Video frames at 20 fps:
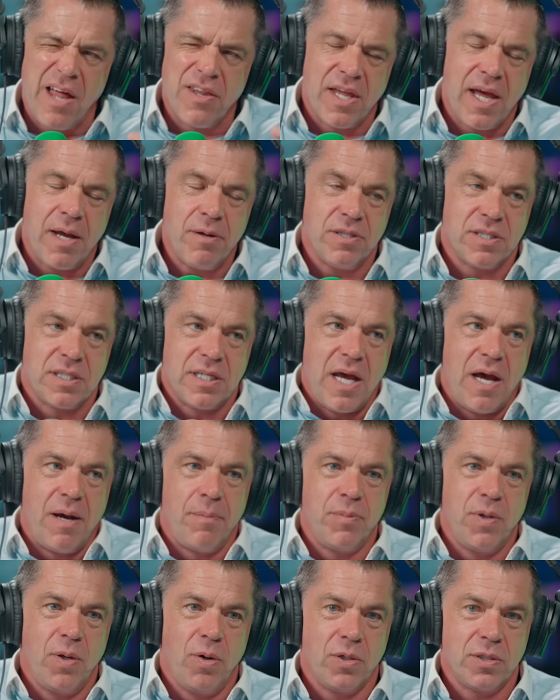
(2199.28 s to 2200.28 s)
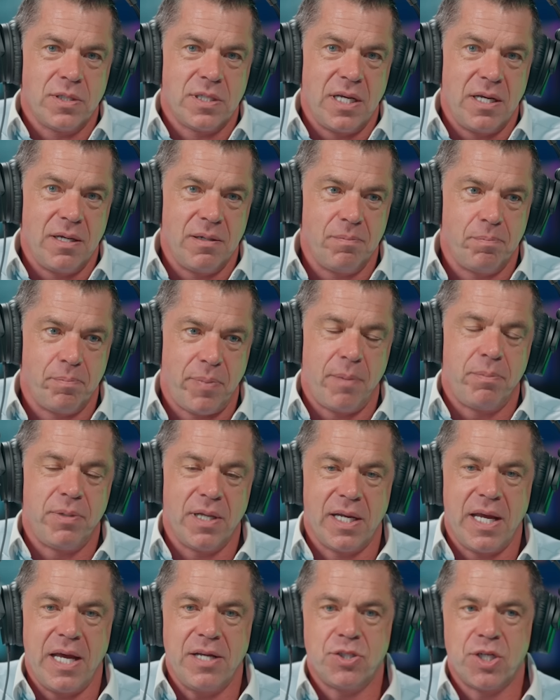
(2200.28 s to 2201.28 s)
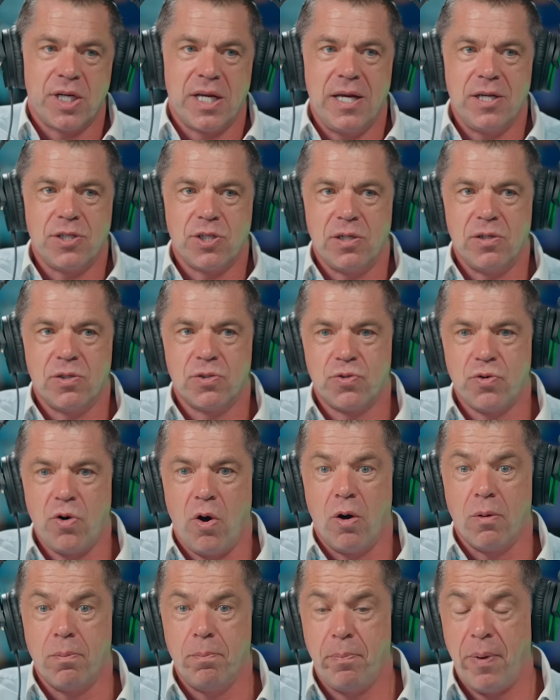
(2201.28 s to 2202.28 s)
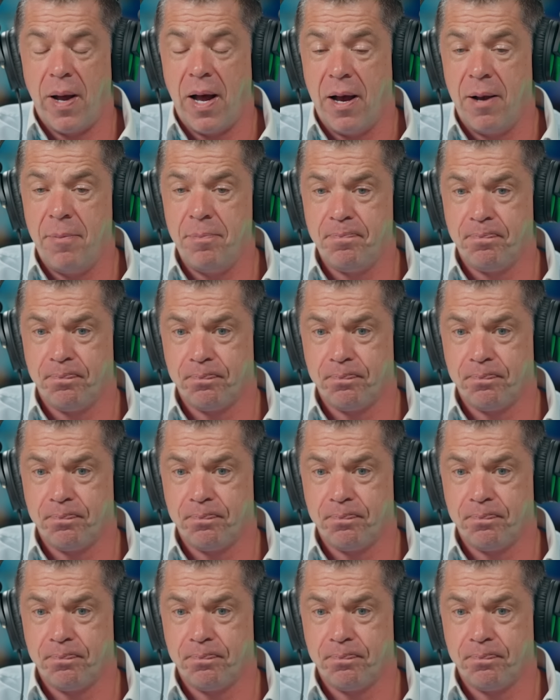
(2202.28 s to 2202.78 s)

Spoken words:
At the outset, right? I'm not saying public education is wrong, but